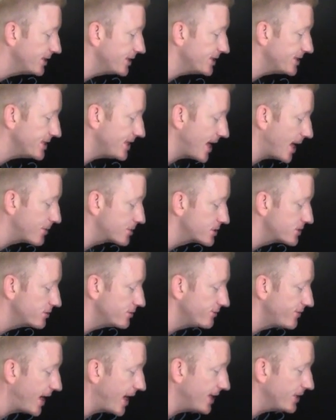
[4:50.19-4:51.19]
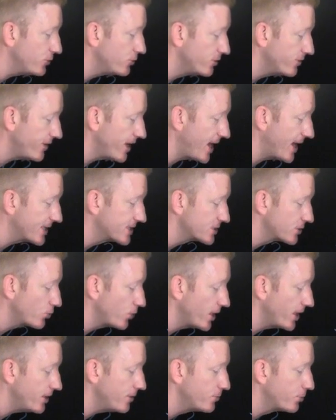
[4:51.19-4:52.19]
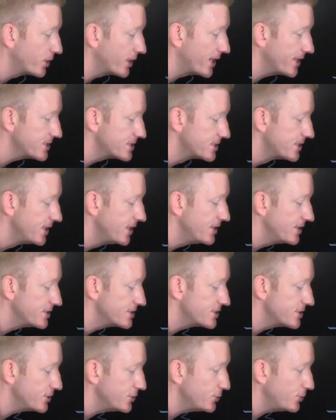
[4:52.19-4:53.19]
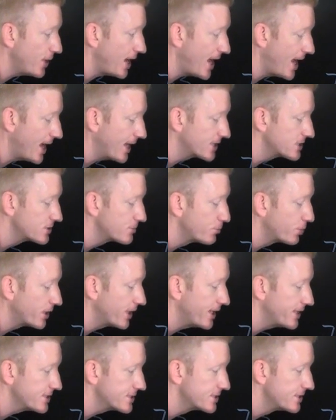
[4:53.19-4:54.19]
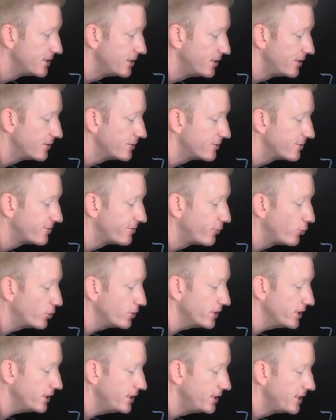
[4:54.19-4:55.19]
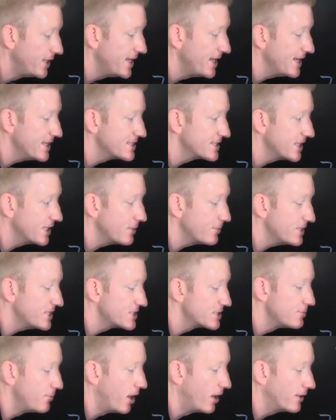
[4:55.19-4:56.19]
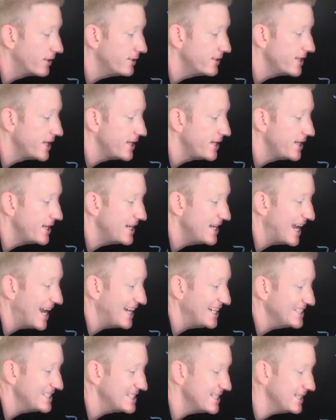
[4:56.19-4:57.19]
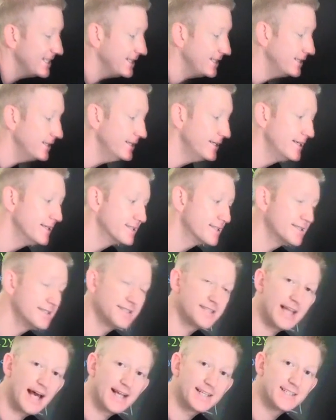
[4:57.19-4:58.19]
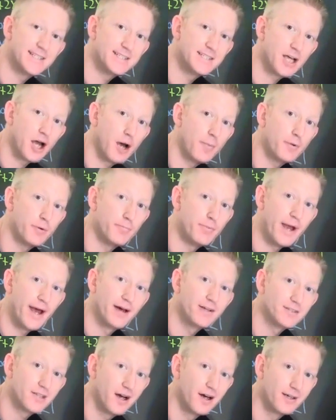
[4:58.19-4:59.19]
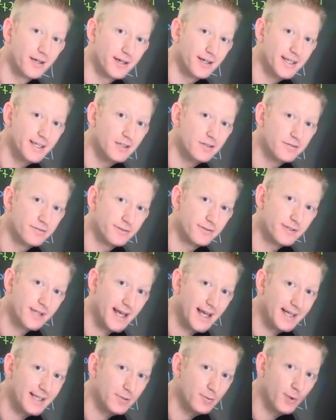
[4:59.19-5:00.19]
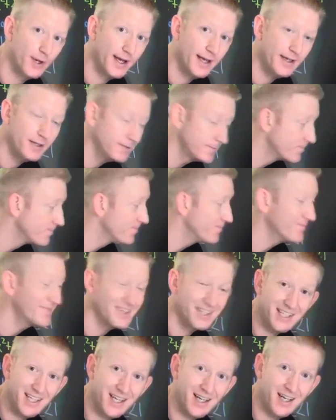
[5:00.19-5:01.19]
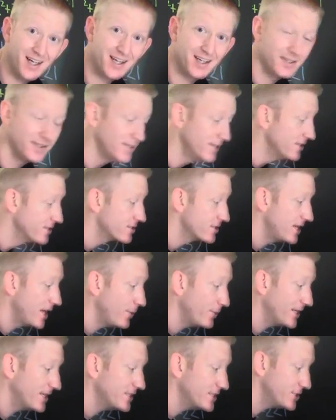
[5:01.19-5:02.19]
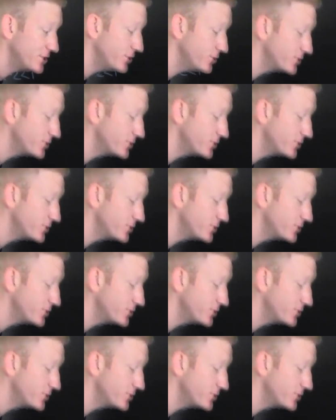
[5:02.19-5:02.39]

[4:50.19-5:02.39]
that the absolute value of x squared plus two x plus four is going to be smaller than nineteen, since that's its upper bound on our interval anyway? Yeah! So now we get to